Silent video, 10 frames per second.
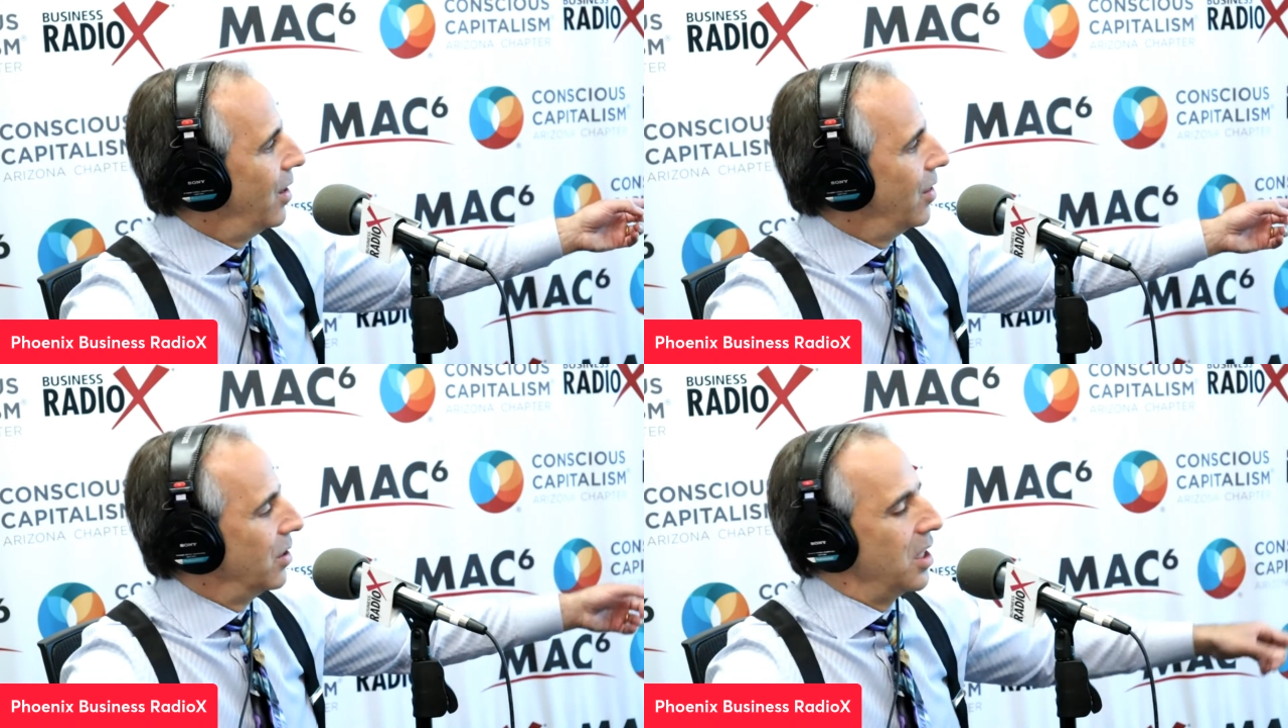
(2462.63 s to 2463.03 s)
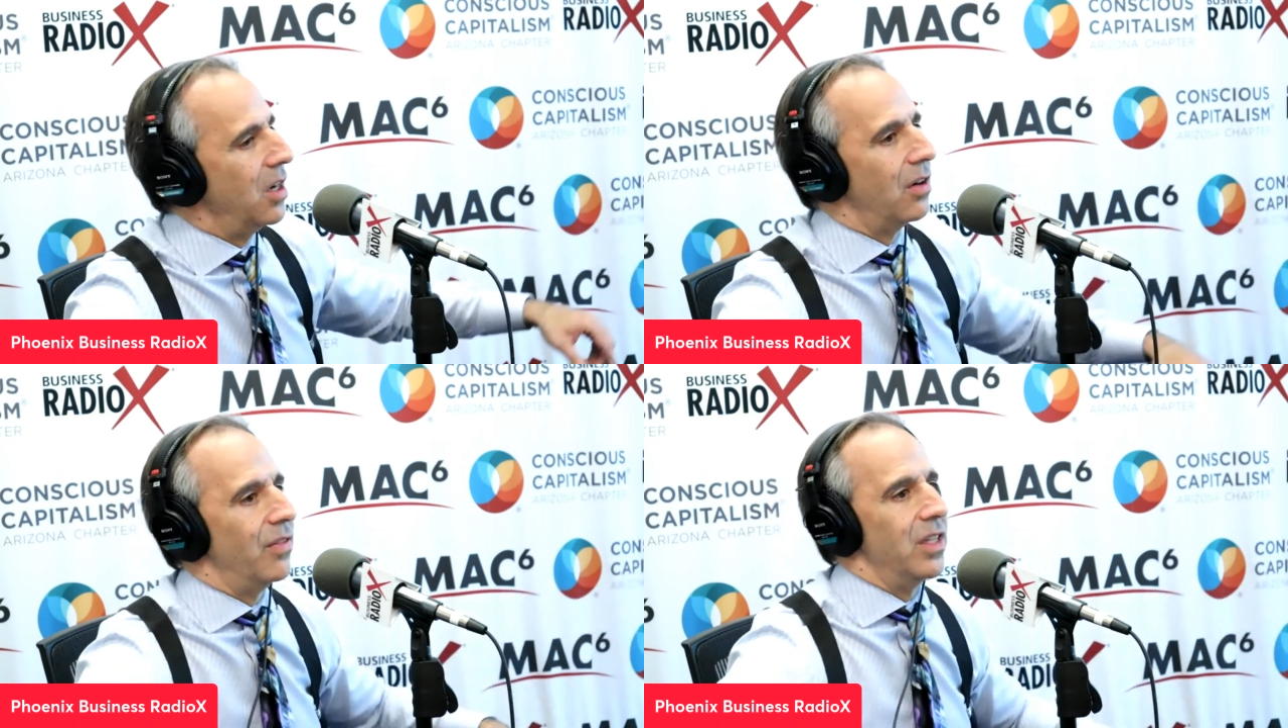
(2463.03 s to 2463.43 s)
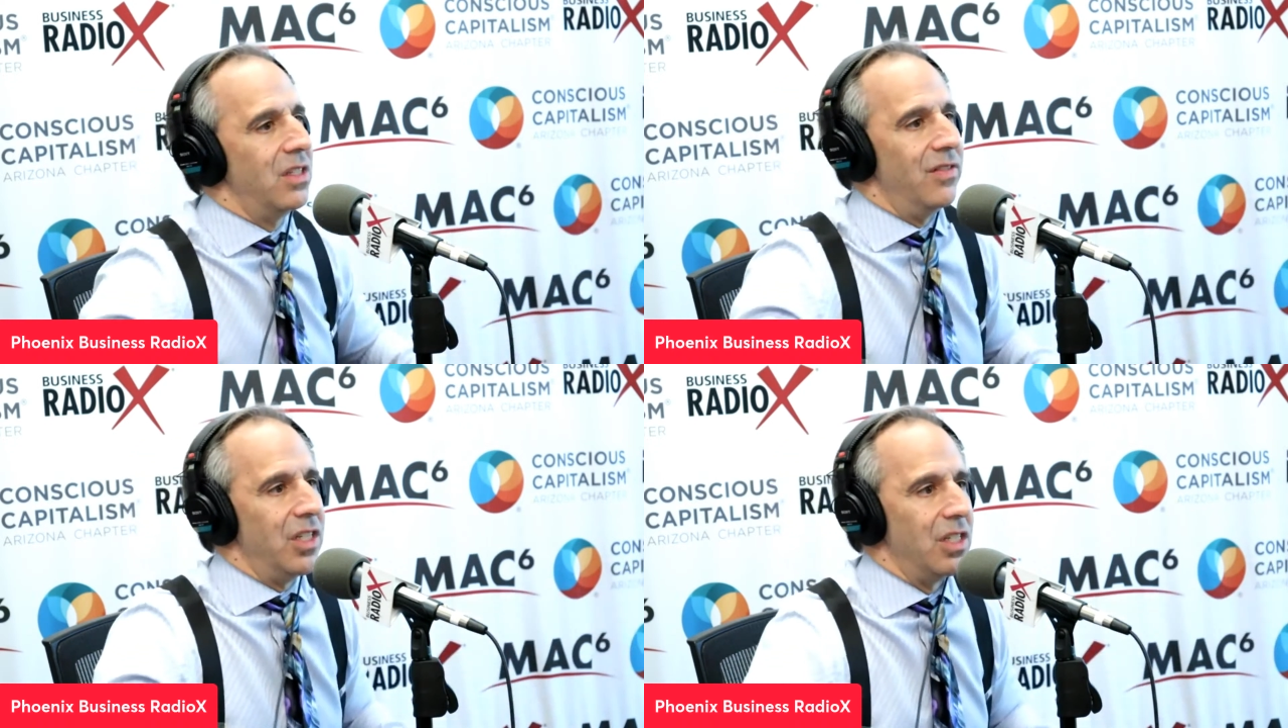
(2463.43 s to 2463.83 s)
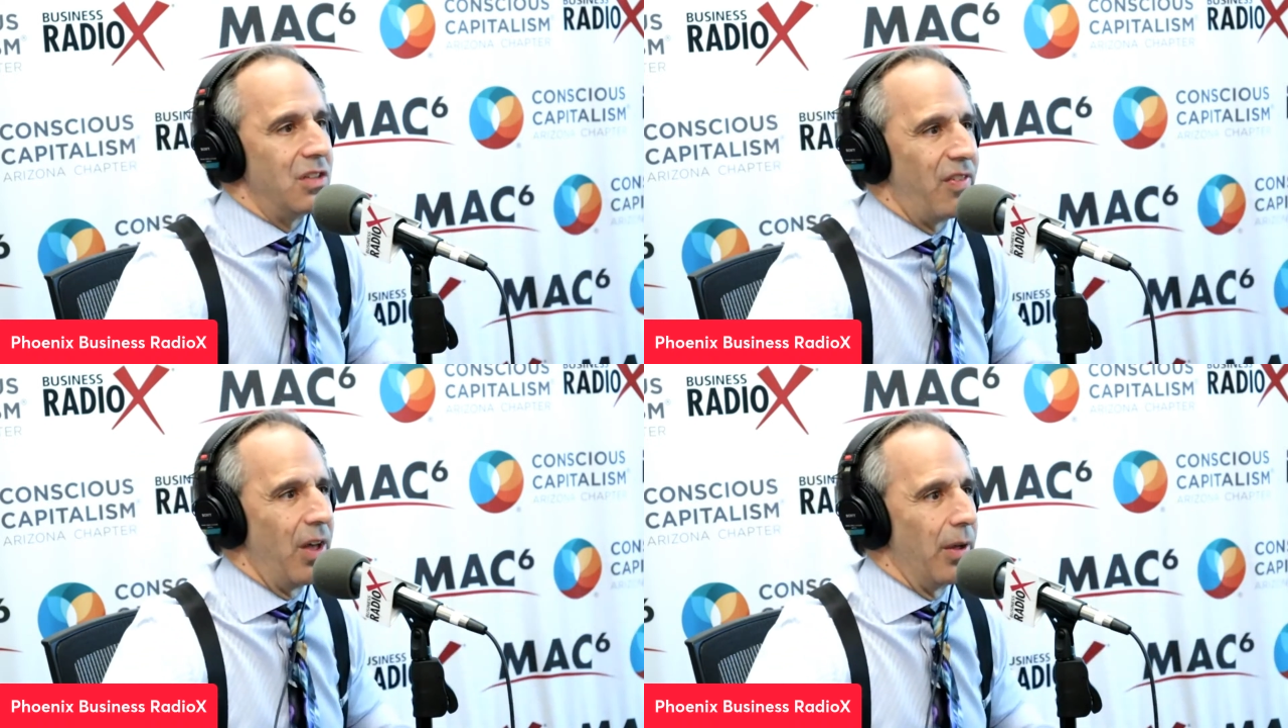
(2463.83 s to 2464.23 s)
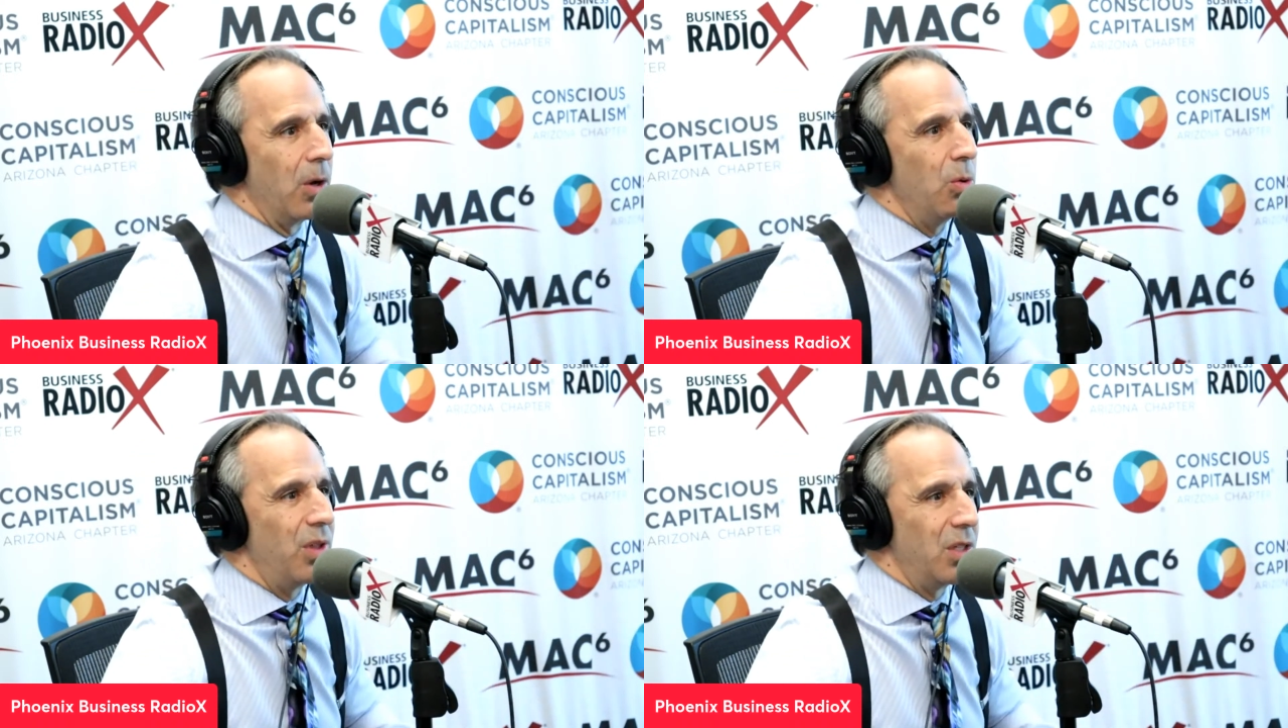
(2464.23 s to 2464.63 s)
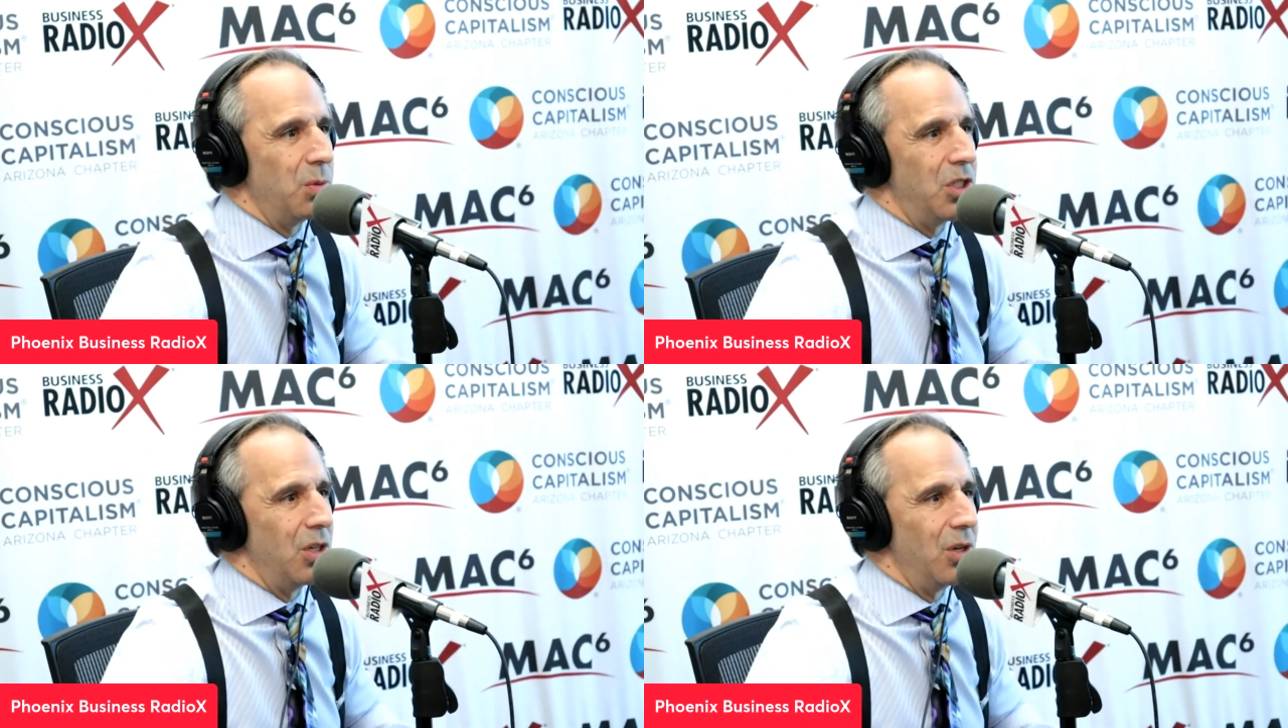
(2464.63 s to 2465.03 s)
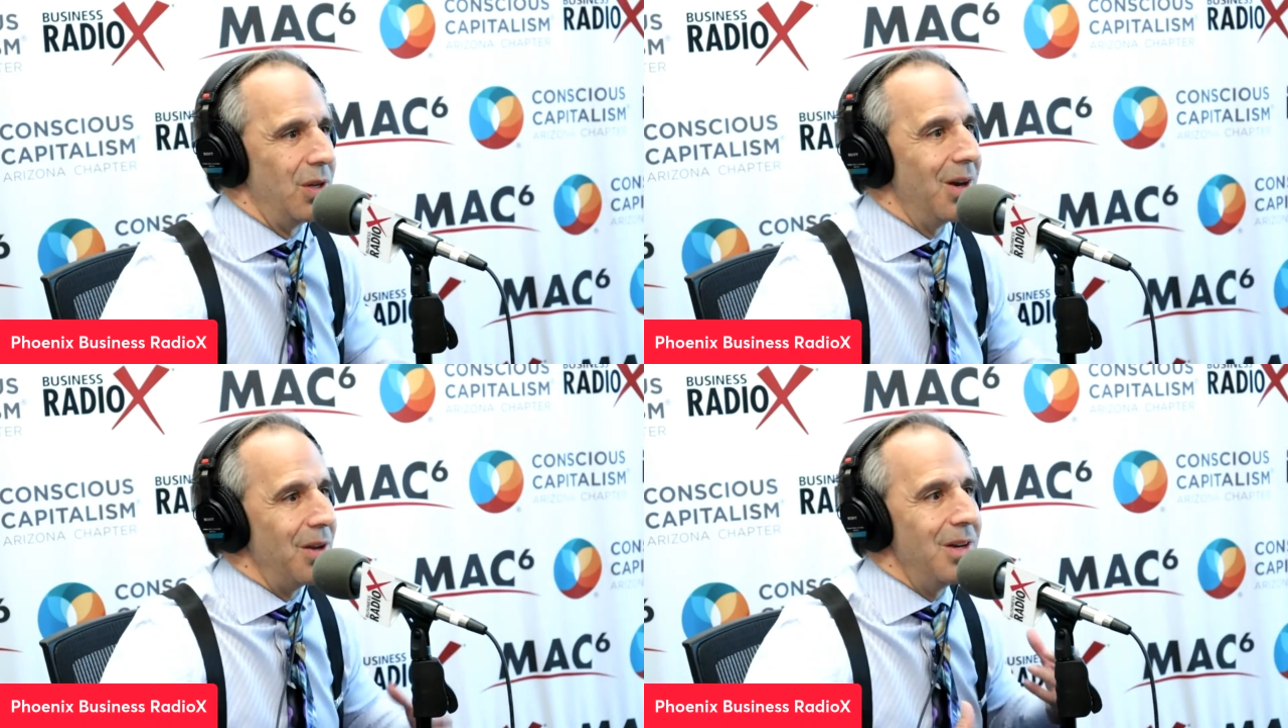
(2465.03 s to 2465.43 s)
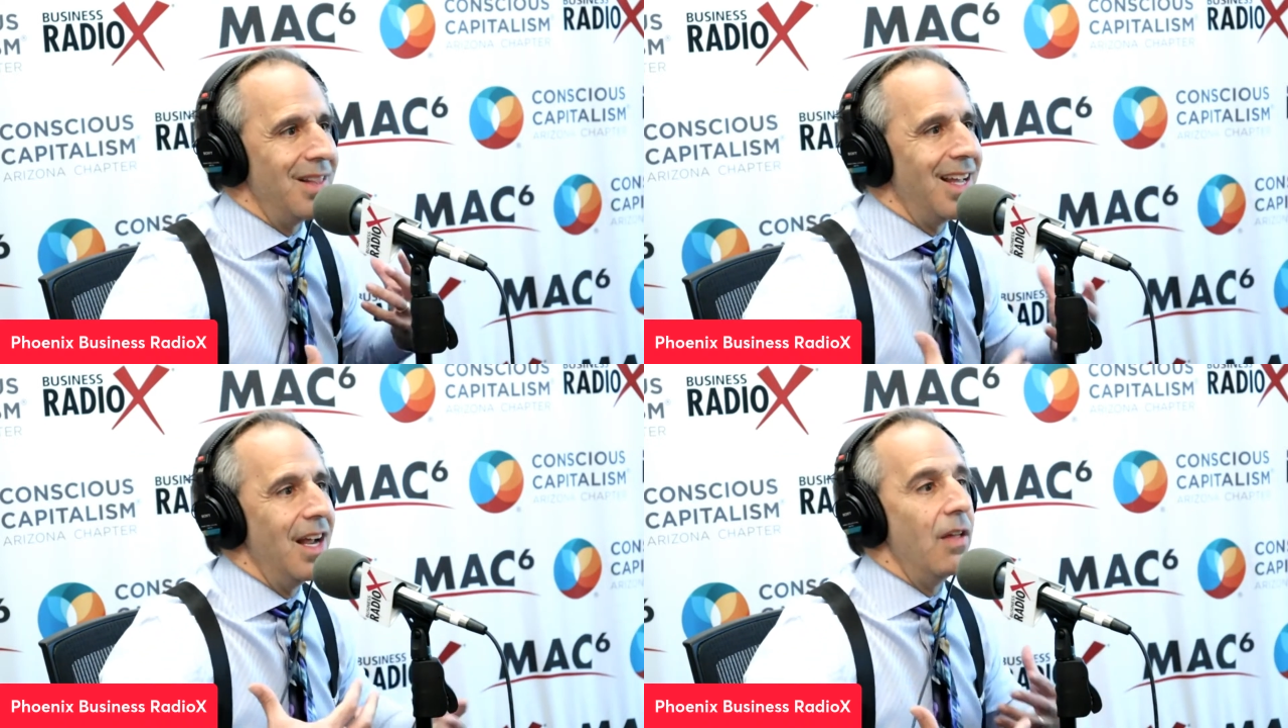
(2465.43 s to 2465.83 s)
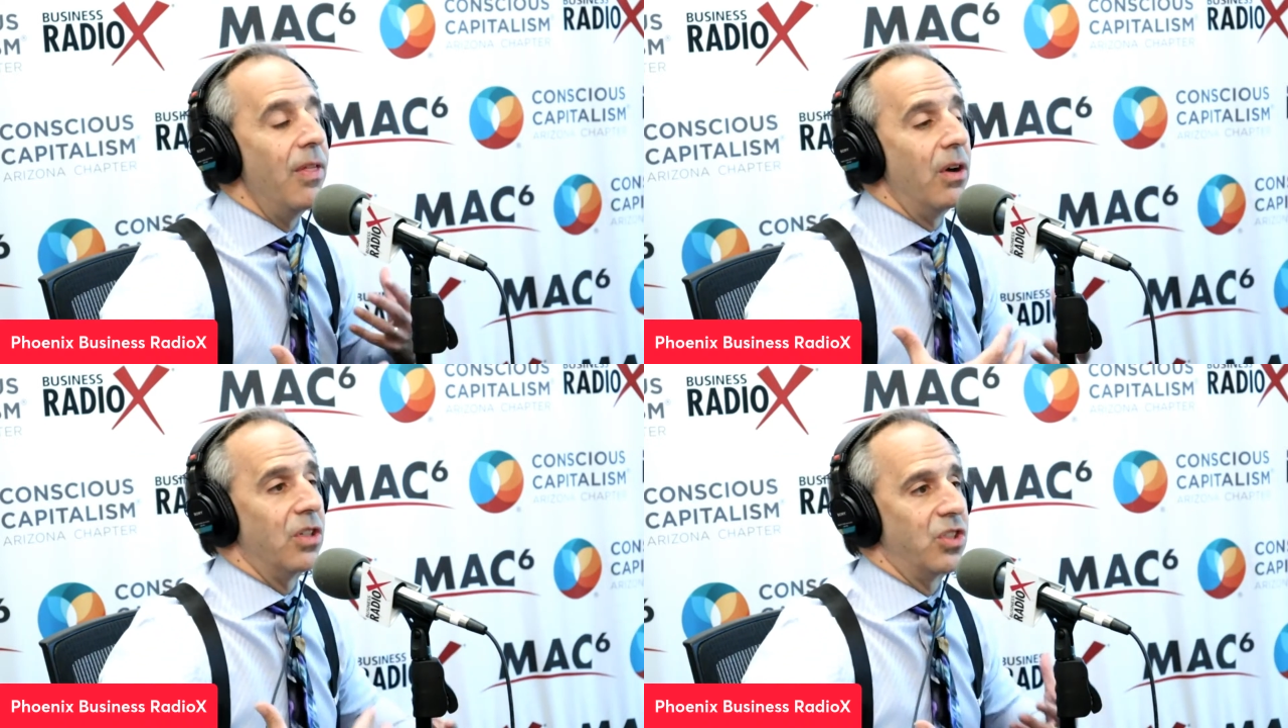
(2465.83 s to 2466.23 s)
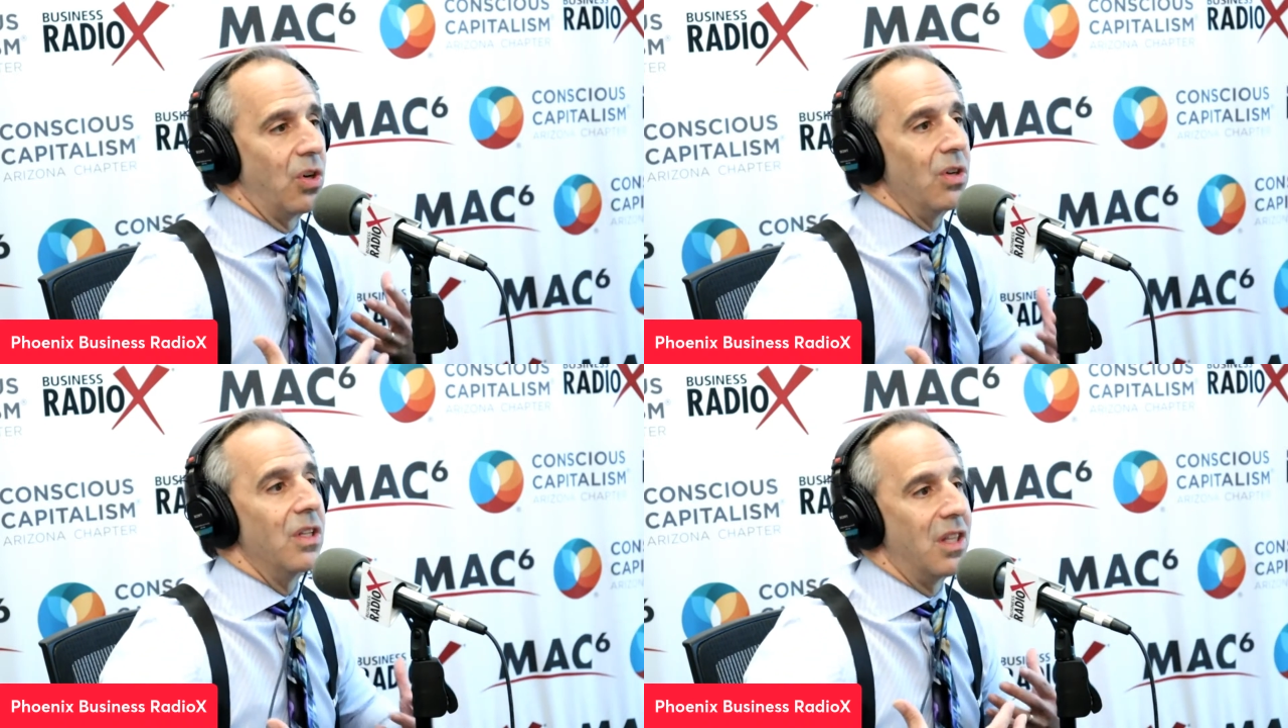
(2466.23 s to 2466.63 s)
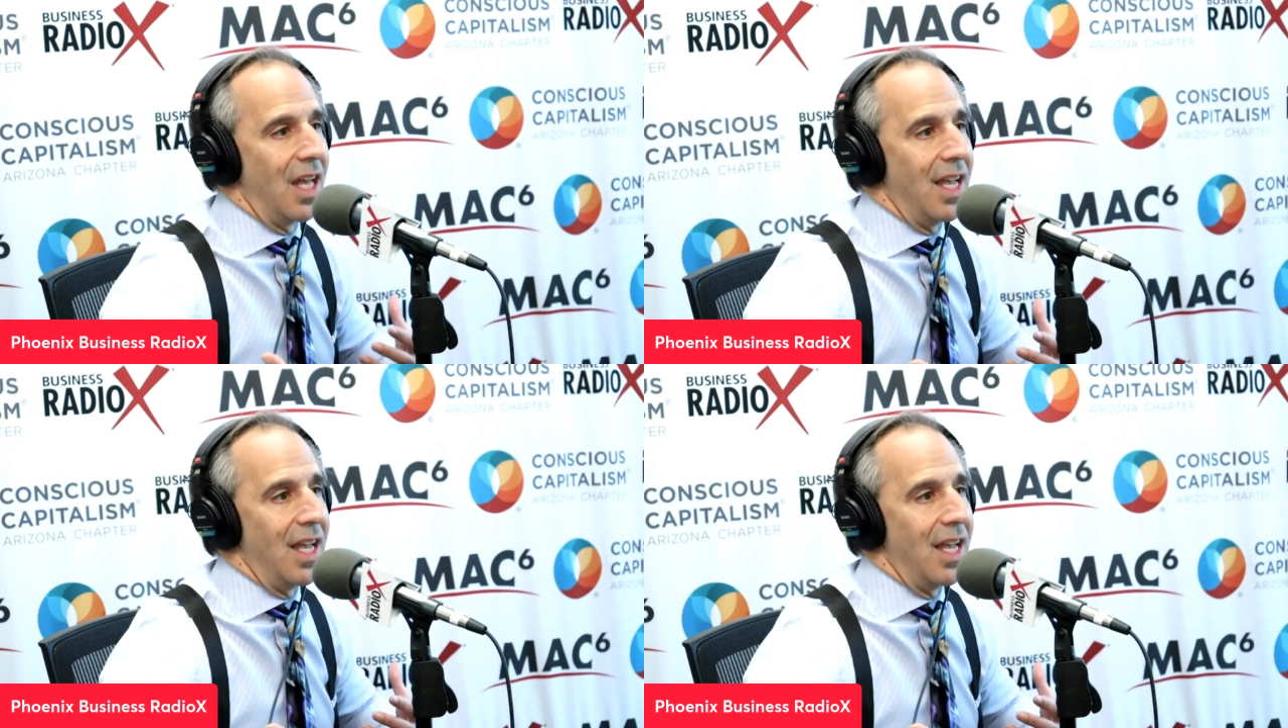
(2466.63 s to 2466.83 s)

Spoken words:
leader of this division's failing. Who thinks we should do? There are certain things.